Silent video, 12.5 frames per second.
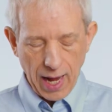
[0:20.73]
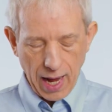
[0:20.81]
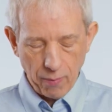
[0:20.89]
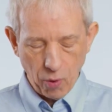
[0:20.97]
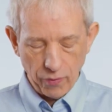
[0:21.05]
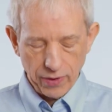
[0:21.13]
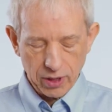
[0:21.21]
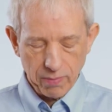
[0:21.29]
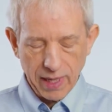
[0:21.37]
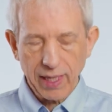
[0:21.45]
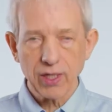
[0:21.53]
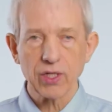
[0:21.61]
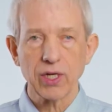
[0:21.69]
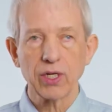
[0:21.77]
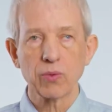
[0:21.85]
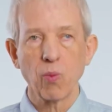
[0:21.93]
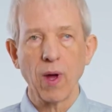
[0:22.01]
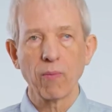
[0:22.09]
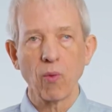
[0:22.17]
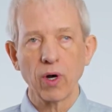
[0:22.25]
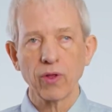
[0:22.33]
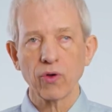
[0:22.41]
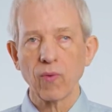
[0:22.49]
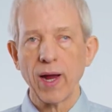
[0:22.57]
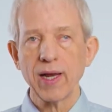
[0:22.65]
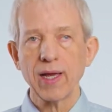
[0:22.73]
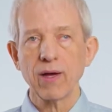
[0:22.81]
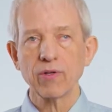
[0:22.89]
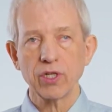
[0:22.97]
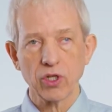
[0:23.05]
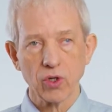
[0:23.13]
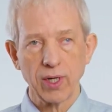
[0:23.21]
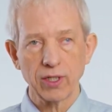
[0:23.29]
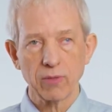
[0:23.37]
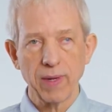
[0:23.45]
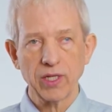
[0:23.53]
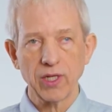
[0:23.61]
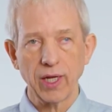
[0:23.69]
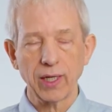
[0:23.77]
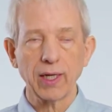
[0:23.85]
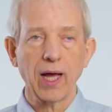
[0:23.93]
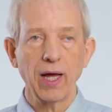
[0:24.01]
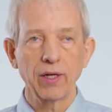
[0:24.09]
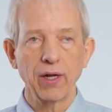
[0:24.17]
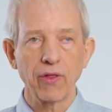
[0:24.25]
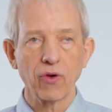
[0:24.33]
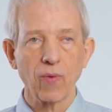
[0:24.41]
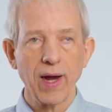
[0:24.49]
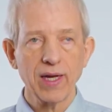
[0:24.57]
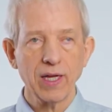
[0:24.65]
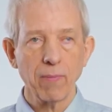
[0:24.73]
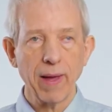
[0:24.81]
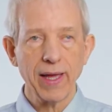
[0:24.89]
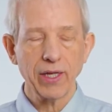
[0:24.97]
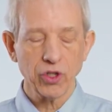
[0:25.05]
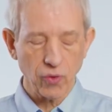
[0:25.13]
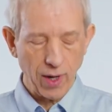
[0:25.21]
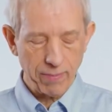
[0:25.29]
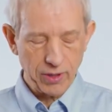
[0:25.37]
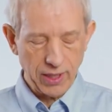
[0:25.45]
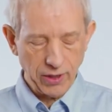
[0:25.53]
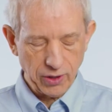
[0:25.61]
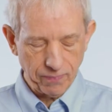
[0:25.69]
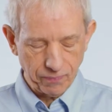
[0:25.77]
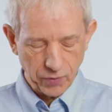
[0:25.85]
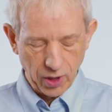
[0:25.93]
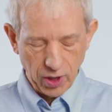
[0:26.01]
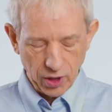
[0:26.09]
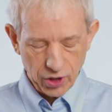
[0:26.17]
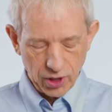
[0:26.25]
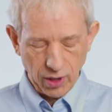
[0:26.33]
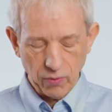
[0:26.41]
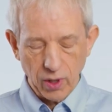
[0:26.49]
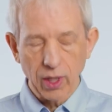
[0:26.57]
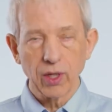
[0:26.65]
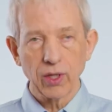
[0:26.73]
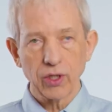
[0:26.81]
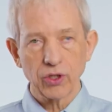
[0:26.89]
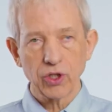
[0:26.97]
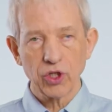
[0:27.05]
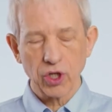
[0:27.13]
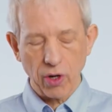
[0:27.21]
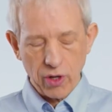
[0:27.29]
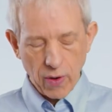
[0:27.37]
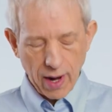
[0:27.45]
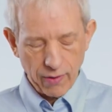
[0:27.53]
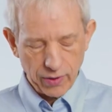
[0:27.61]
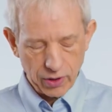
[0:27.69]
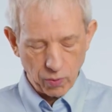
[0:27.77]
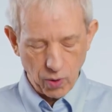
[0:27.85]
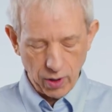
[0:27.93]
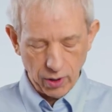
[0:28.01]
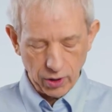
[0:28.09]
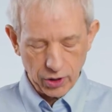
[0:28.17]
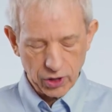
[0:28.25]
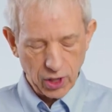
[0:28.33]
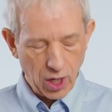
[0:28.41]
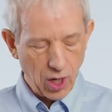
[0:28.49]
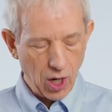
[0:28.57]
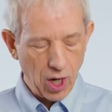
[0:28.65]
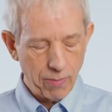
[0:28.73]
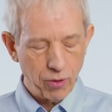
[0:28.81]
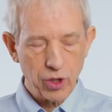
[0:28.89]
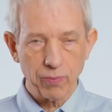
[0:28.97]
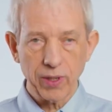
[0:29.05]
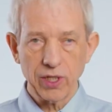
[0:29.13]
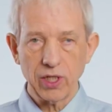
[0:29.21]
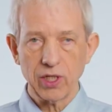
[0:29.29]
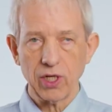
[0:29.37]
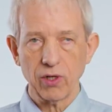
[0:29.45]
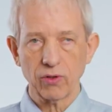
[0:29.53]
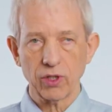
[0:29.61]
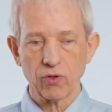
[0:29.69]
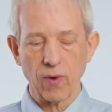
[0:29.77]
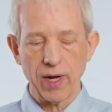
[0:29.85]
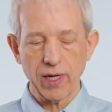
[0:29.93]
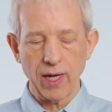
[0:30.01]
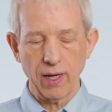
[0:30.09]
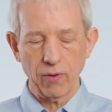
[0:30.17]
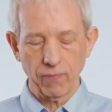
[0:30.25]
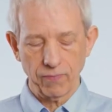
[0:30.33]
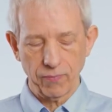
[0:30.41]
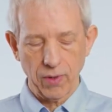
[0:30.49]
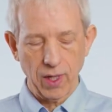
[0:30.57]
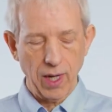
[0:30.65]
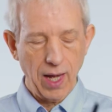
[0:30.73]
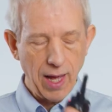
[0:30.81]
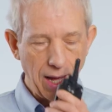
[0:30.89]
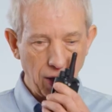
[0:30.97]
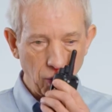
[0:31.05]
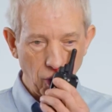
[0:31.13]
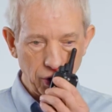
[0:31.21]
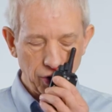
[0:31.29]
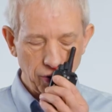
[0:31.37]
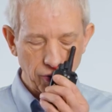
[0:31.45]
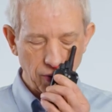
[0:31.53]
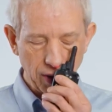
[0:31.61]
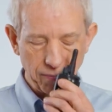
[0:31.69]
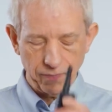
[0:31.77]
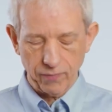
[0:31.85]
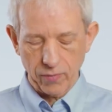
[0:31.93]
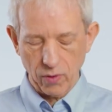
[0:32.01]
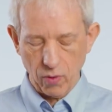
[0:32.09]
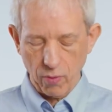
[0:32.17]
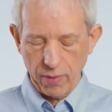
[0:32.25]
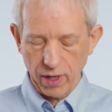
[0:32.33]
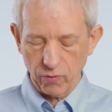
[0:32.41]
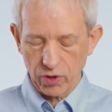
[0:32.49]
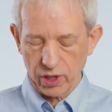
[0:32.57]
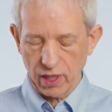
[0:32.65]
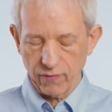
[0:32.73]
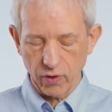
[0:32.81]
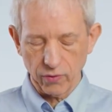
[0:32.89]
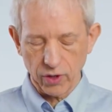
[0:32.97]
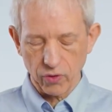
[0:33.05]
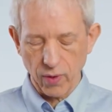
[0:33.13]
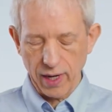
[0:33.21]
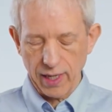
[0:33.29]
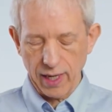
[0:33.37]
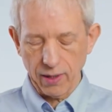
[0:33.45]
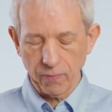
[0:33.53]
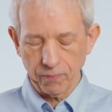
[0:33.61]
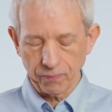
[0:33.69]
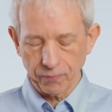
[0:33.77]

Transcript: And what this means is when one of the radios is transmitting, another radio may interrupt it. So to show you how this works, I push PTT on this radio and 1, 2, 3 being received on this radio.